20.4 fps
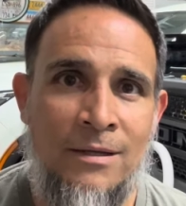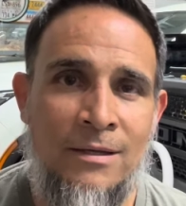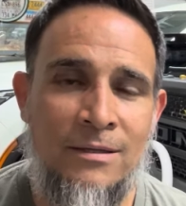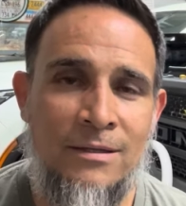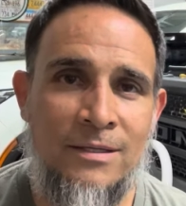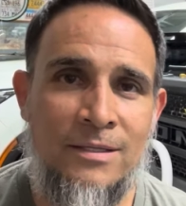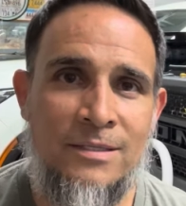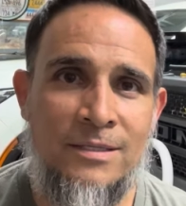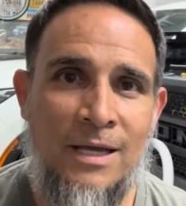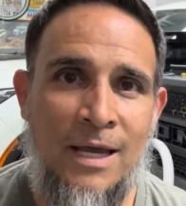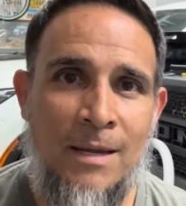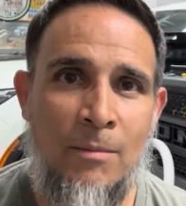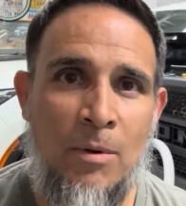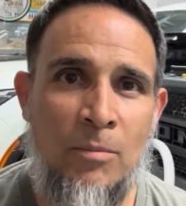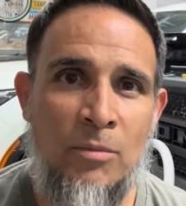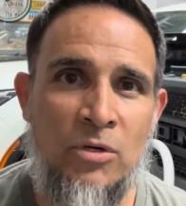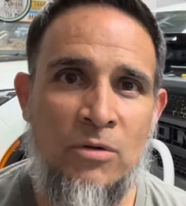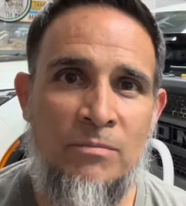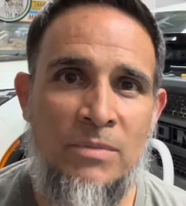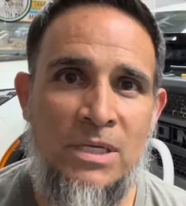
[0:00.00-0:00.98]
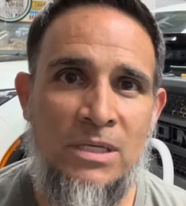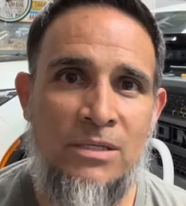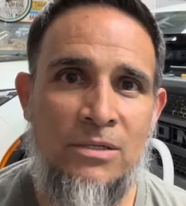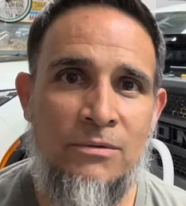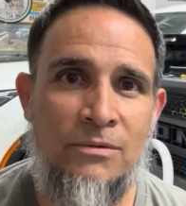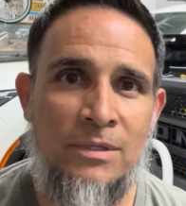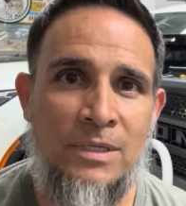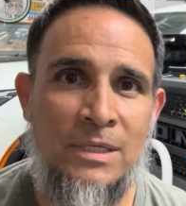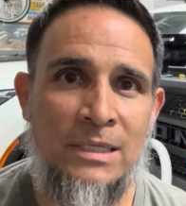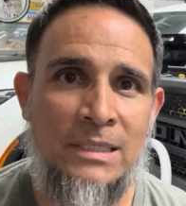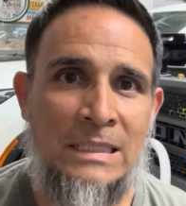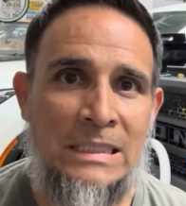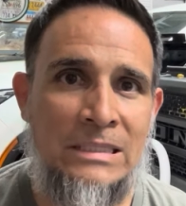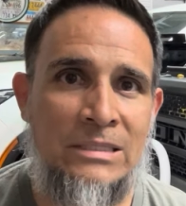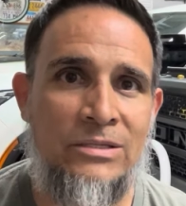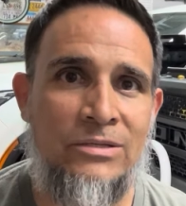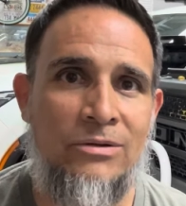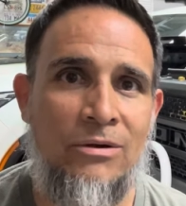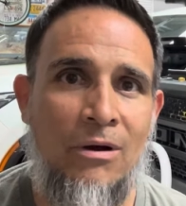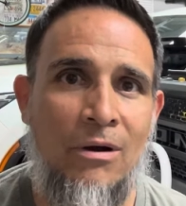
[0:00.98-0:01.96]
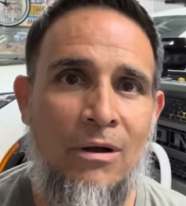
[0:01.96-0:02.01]
This time I'm going to be doing an
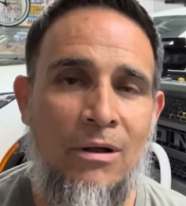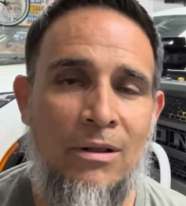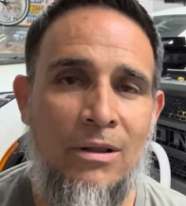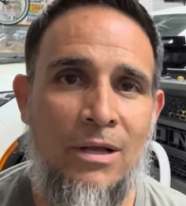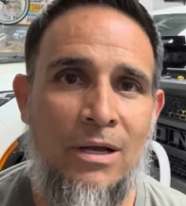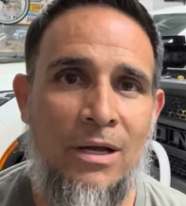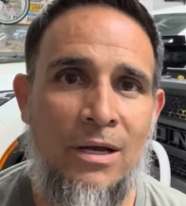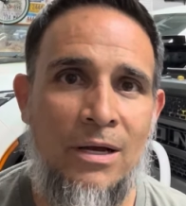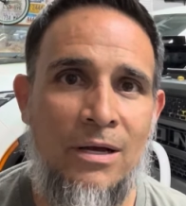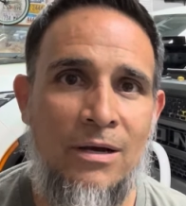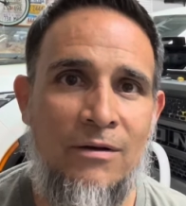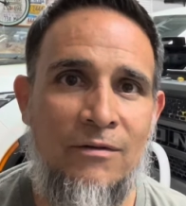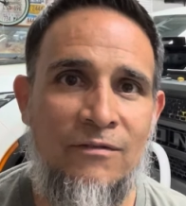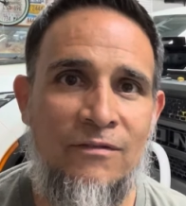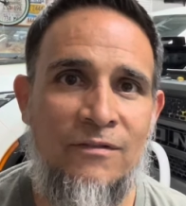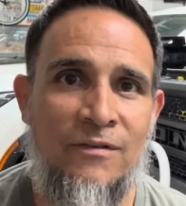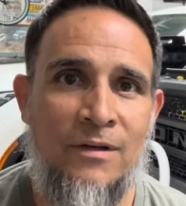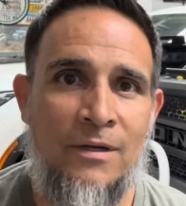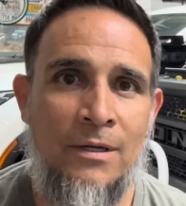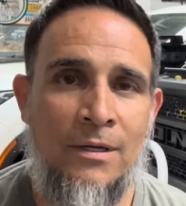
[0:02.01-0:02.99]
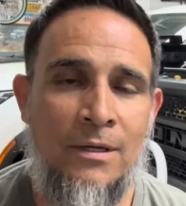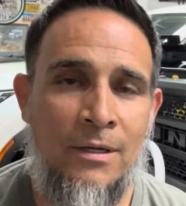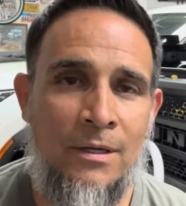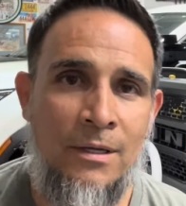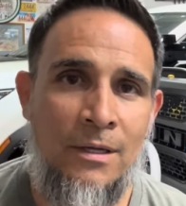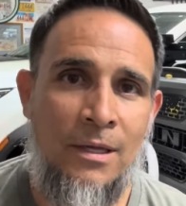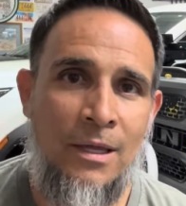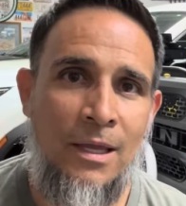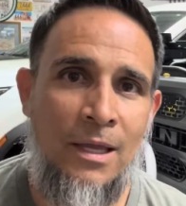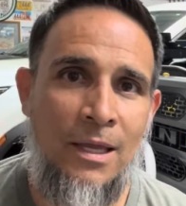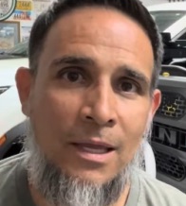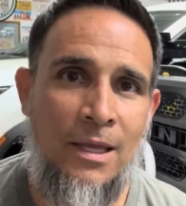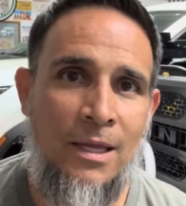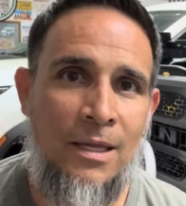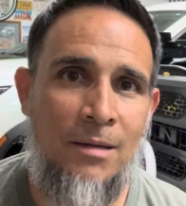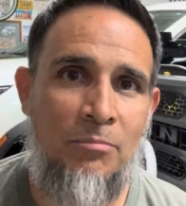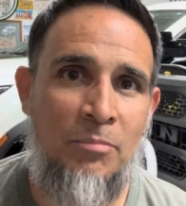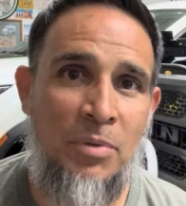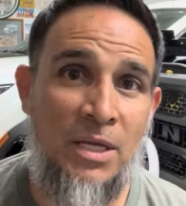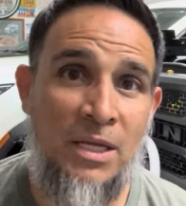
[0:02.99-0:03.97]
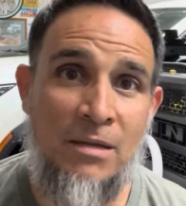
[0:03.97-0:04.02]
install of
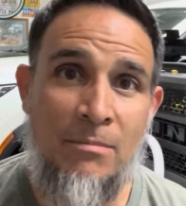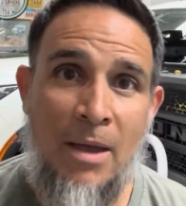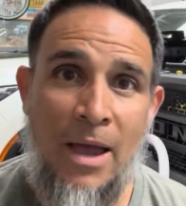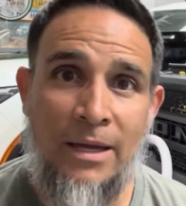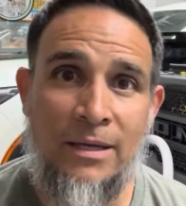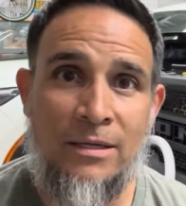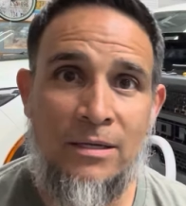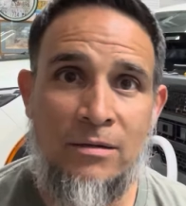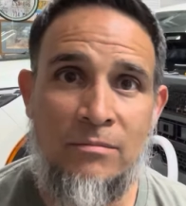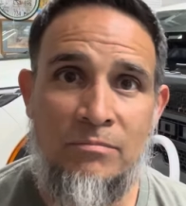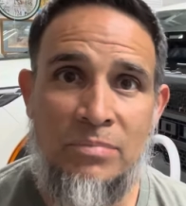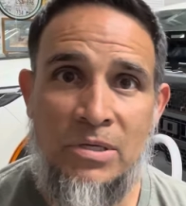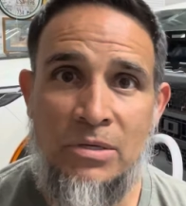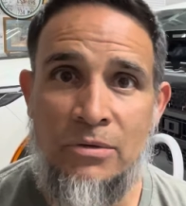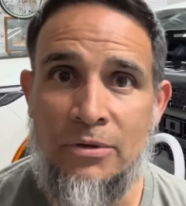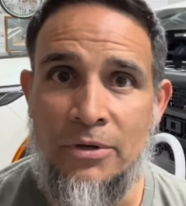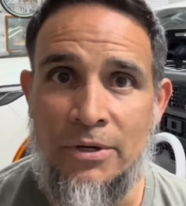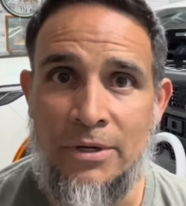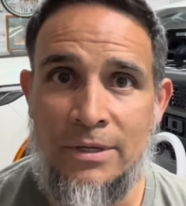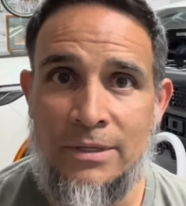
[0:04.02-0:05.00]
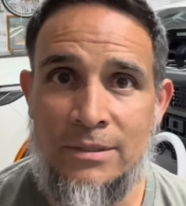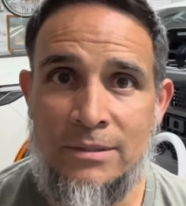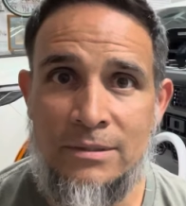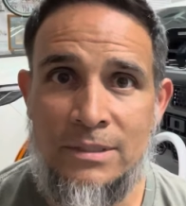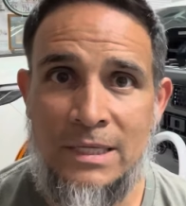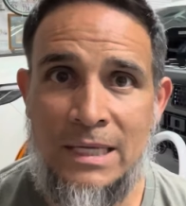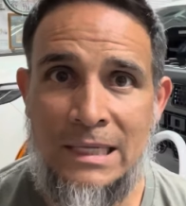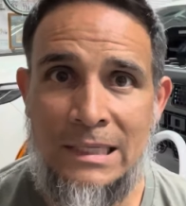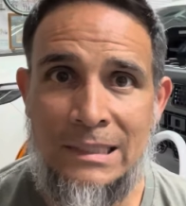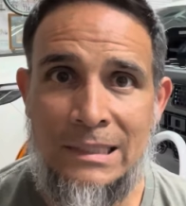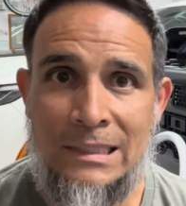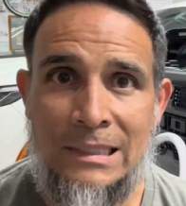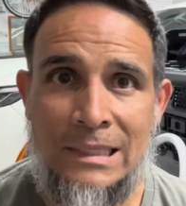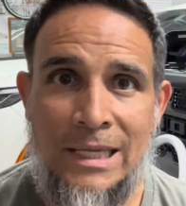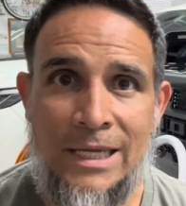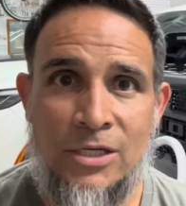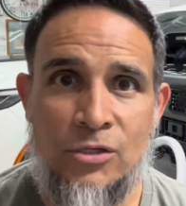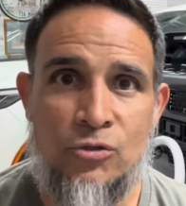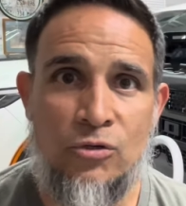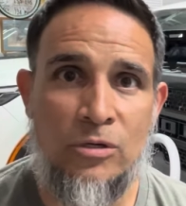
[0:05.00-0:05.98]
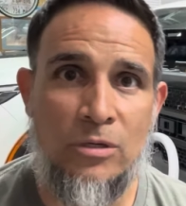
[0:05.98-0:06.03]
a piggyback computer to get a little
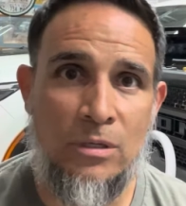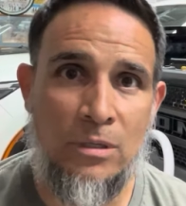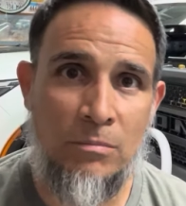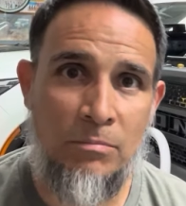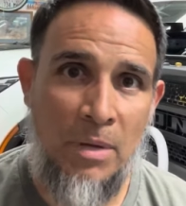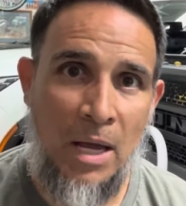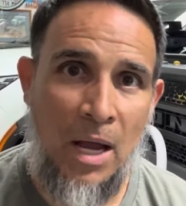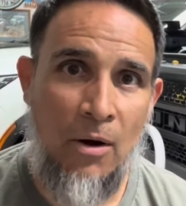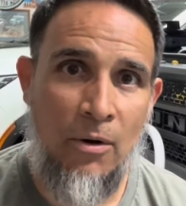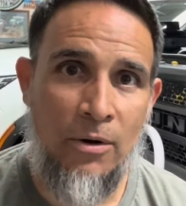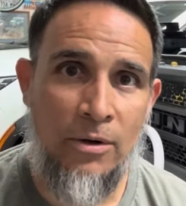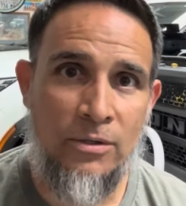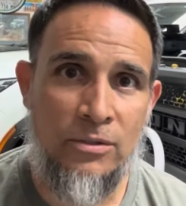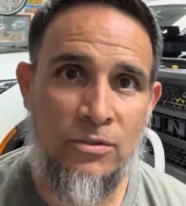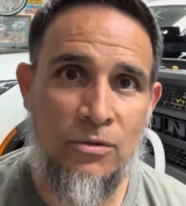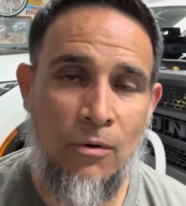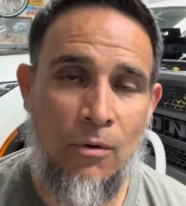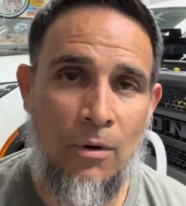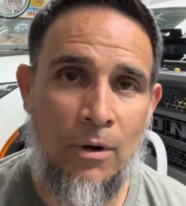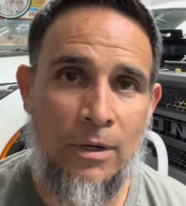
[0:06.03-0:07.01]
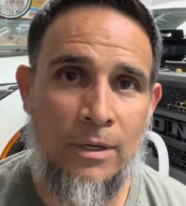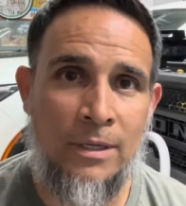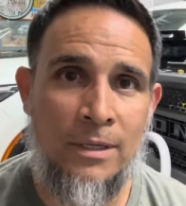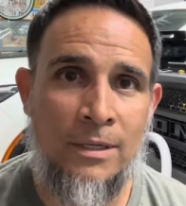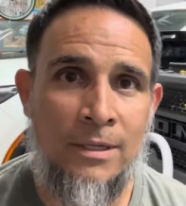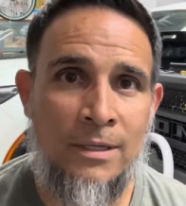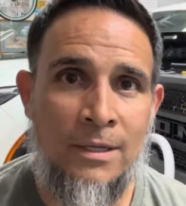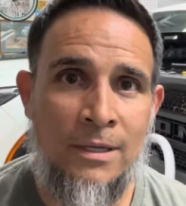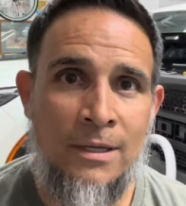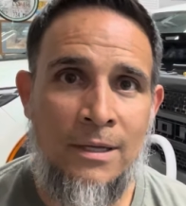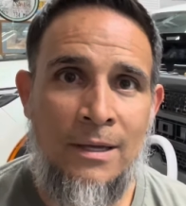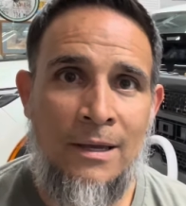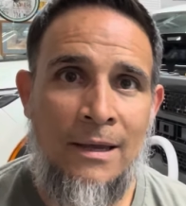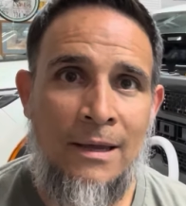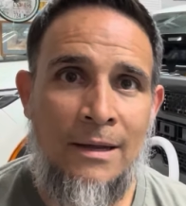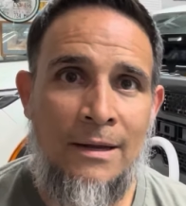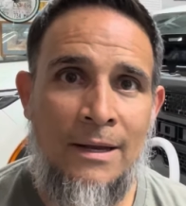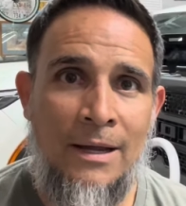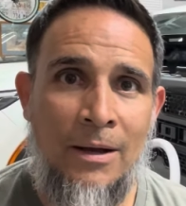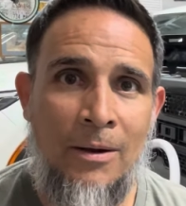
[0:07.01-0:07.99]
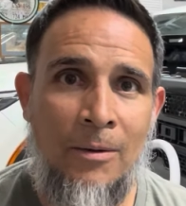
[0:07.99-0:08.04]
extra power and torque.
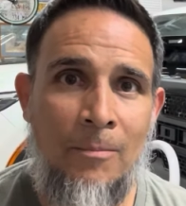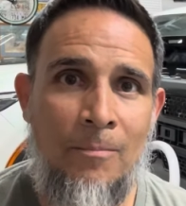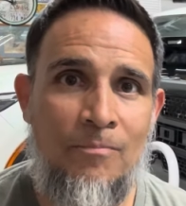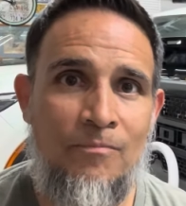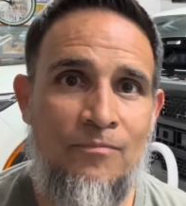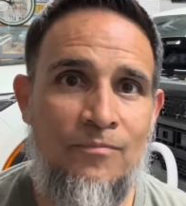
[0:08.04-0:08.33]
Now,